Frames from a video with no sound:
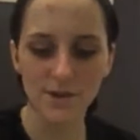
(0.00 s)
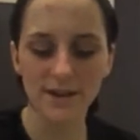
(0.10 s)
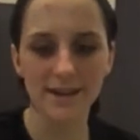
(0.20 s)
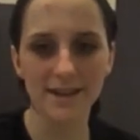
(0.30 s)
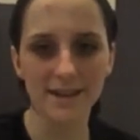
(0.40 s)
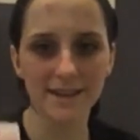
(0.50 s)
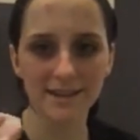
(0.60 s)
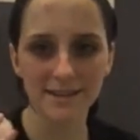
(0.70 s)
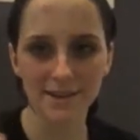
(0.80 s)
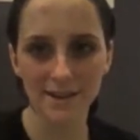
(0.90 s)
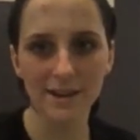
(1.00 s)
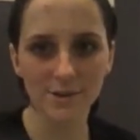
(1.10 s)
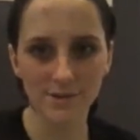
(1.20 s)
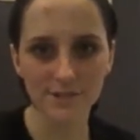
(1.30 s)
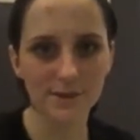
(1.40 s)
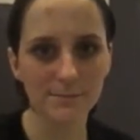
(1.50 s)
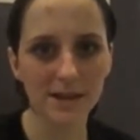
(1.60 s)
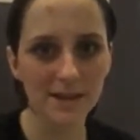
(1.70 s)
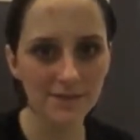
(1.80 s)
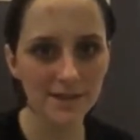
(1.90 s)
going to get you know a good scrub
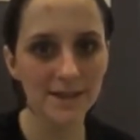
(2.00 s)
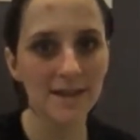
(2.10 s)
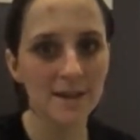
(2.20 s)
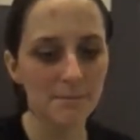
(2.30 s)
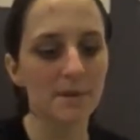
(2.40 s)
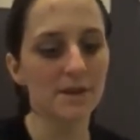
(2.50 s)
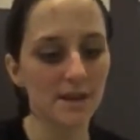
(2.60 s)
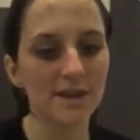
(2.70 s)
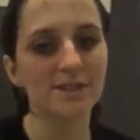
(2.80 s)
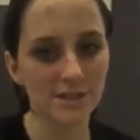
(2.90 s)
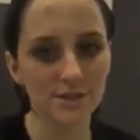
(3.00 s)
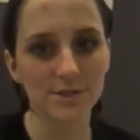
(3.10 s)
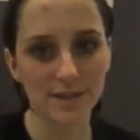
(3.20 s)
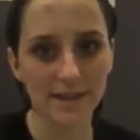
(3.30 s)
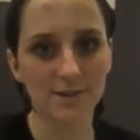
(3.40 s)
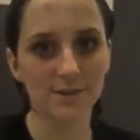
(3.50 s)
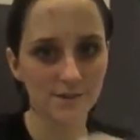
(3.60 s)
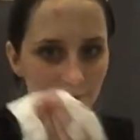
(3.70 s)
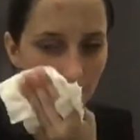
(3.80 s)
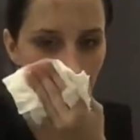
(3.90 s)
out of it. But you actually do get a good
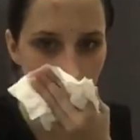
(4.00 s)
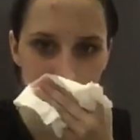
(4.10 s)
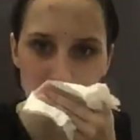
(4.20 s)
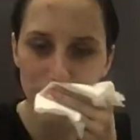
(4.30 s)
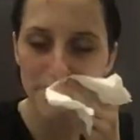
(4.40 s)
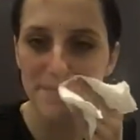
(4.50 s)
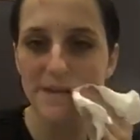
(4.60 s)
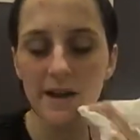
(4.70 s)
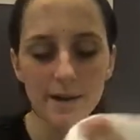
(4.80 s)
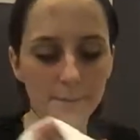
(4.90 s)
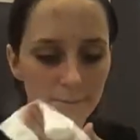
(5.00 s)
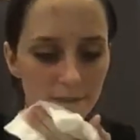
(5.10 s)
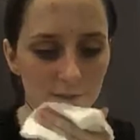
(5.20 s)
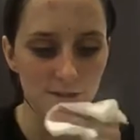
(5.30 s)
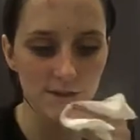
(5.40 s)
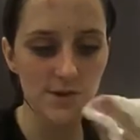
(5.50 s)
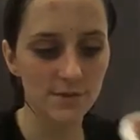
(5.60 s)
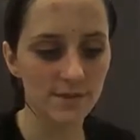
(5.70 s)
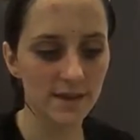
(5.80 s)
scrub out of it. Um, because of the